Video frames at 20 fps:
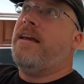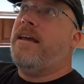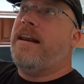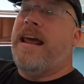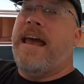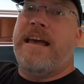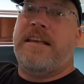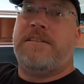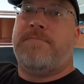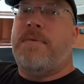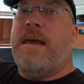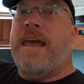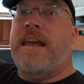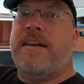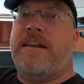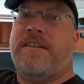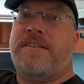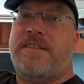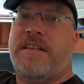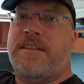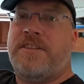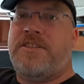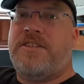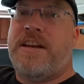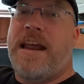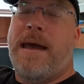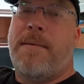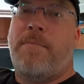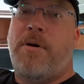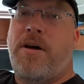it has magnets that
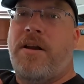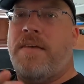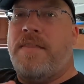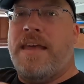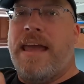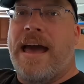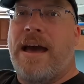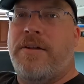snap on on the